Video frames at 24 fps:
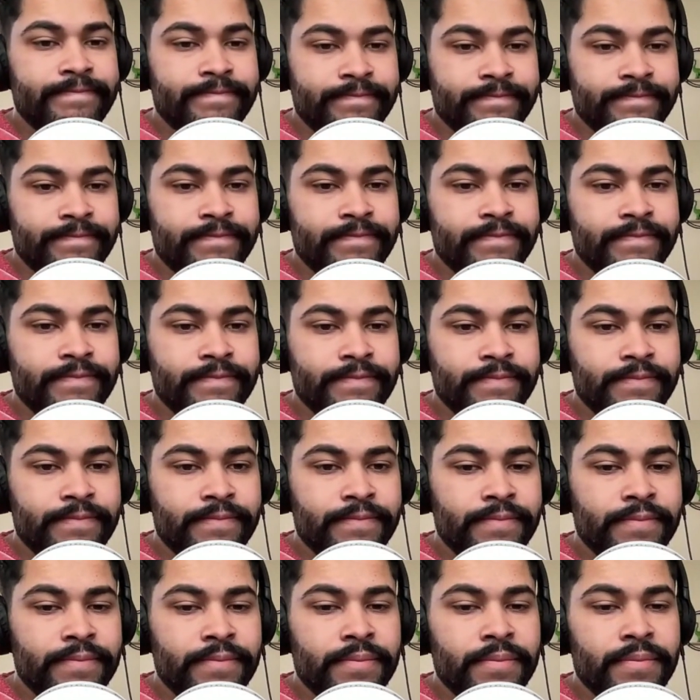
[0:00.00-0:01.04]

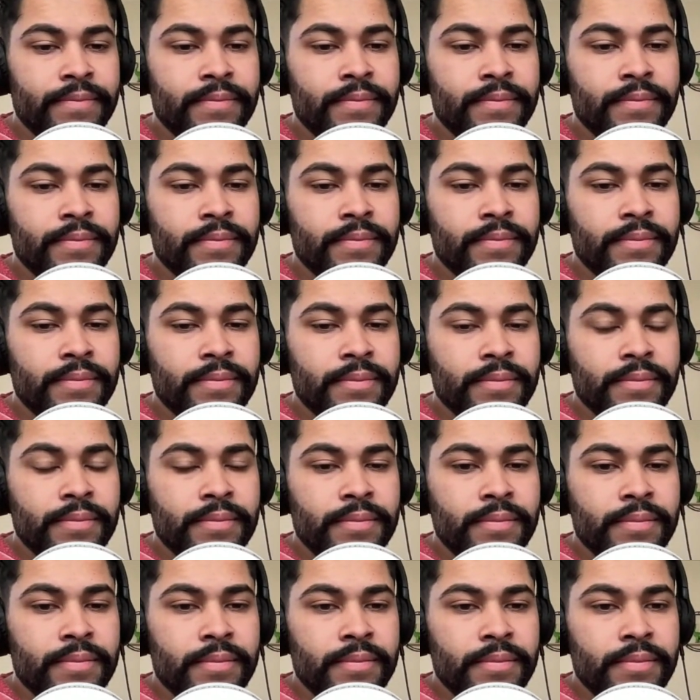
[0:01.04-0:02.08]

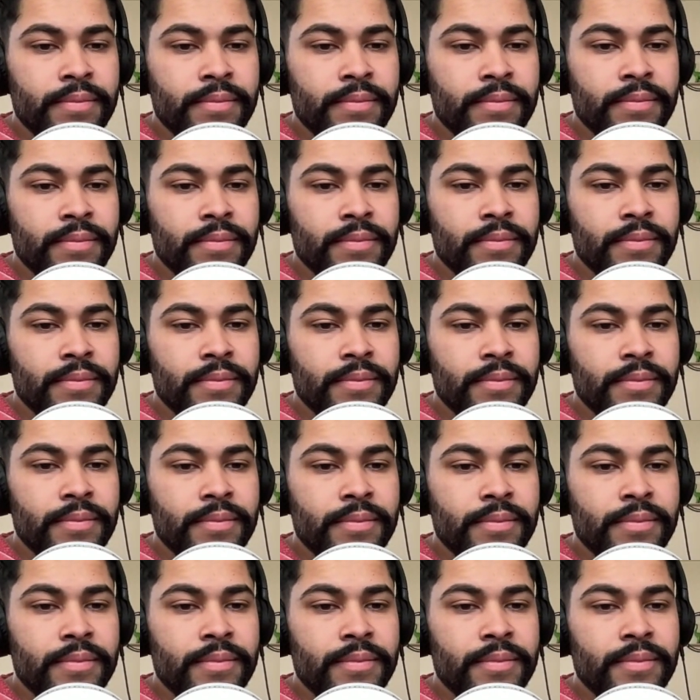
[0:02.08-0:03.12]

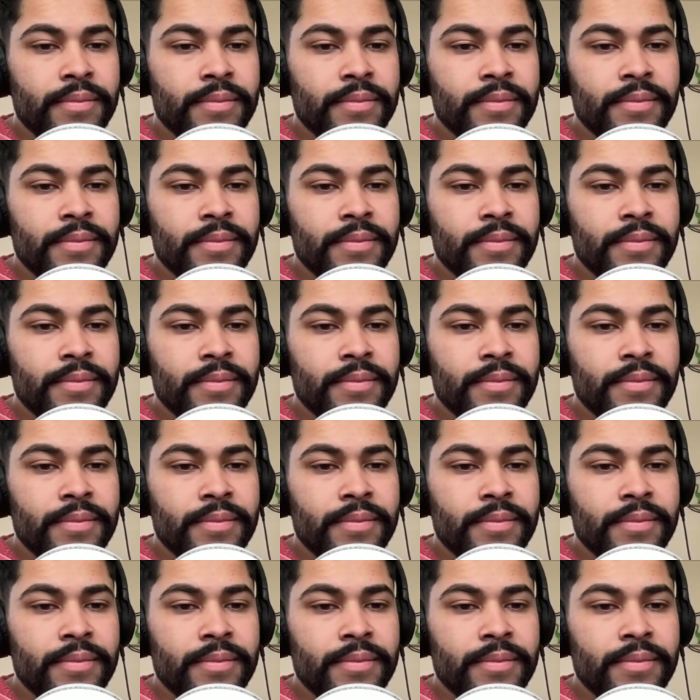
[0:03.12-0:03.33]
(silent)